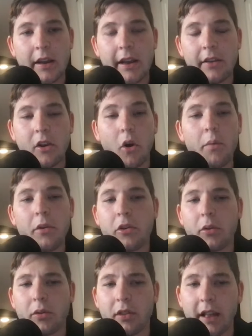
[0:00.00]
It
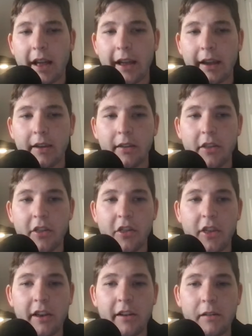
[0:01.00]
almost is like
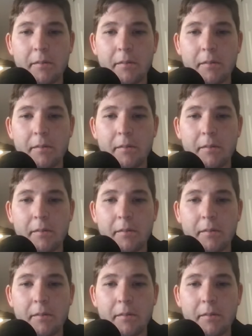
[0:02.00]
the